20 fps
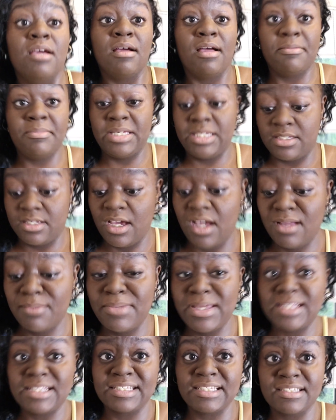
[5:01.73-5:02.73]
I mean, y'all
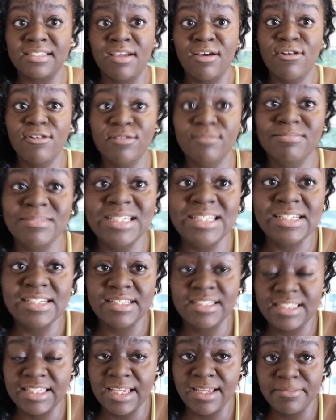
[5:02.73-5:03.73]
better scold me
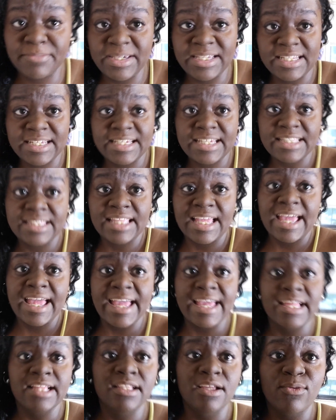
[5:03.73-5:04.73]
and tell me to get the
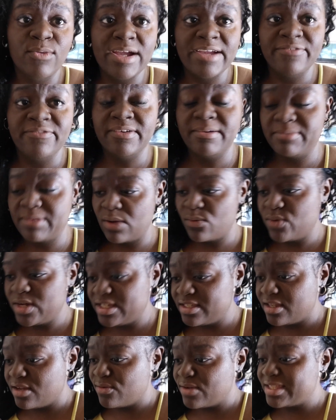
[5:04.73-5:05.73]
hell away from the
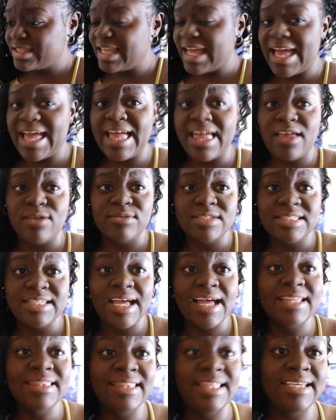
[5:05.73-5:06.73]
window. What the hell was
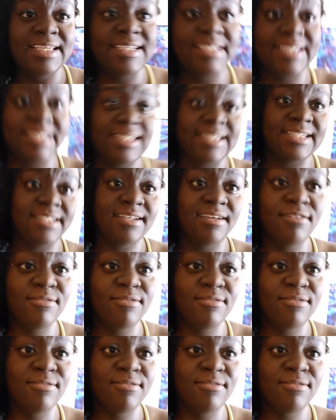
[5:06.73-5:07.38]
I thinking?